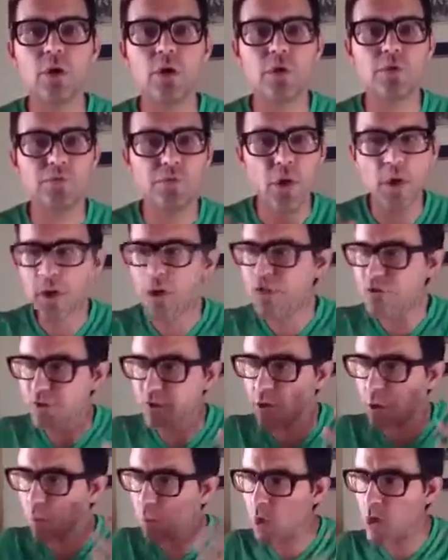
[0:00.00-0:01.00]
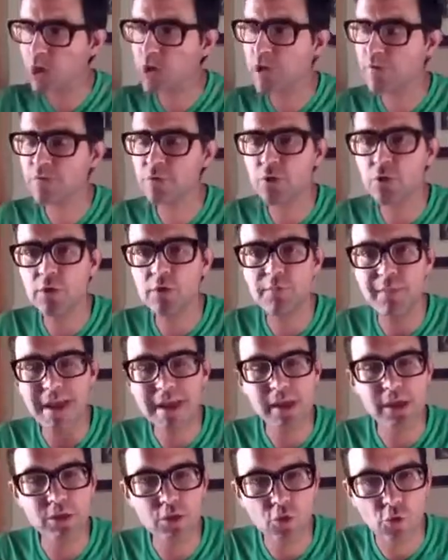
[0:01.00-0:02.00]
Focusing on what you love to do and
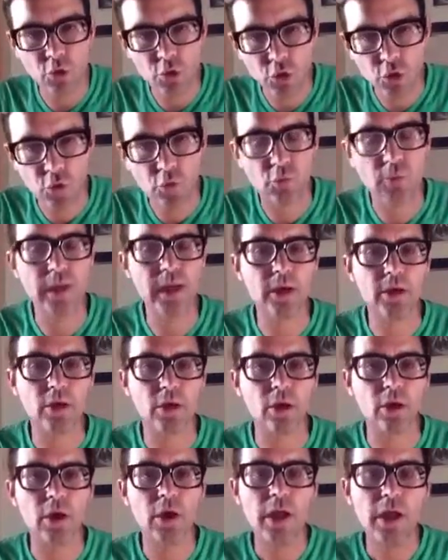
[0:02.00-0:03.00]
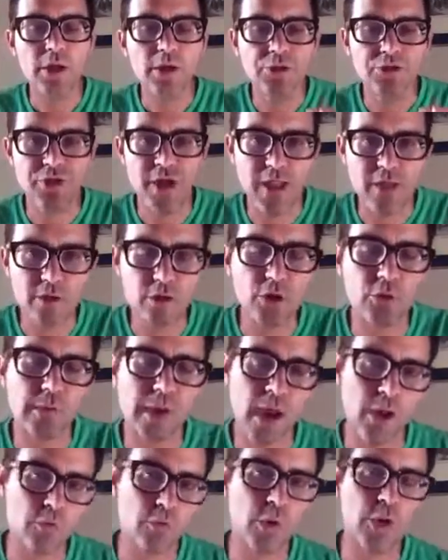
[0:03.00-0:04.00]
making your career centered
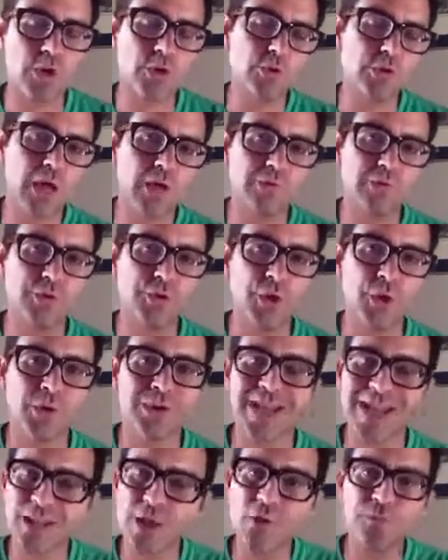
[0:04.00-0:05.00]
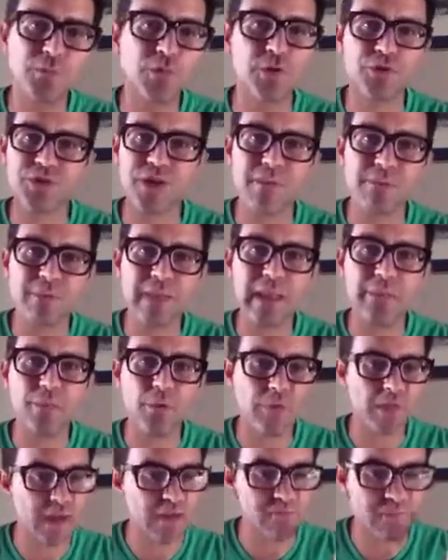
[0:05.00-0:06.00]
around what you love to do. And I know for some
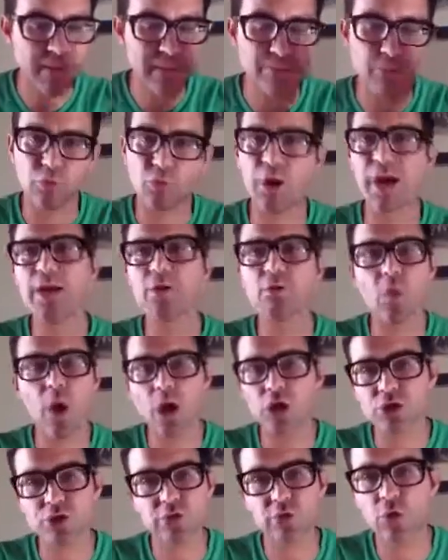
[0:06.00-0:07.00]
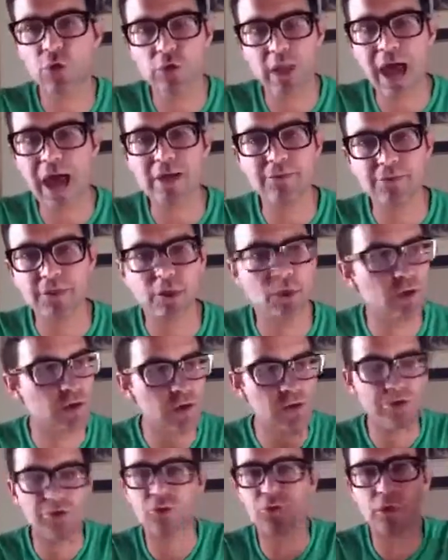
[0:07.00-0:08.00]
people that have been brainwashed their whole life to go
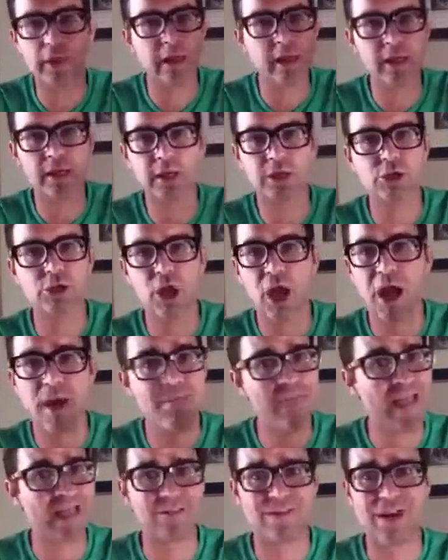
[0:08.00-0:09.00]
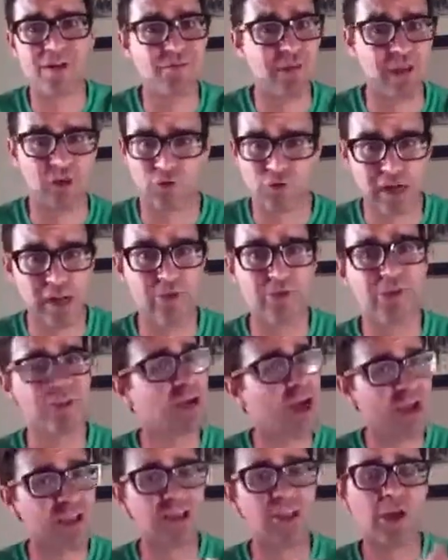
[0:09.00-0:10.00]
to school and get a good job, that sounds like crazy
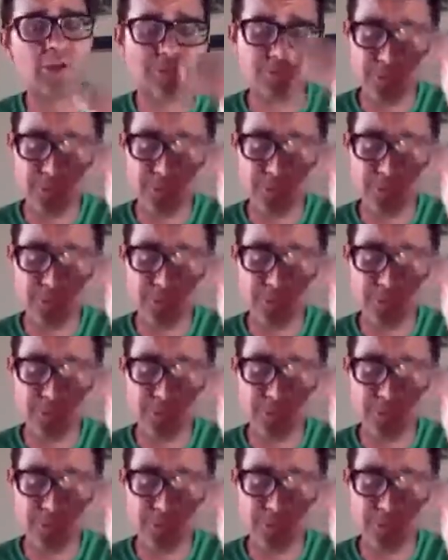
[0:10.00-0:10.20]
talk.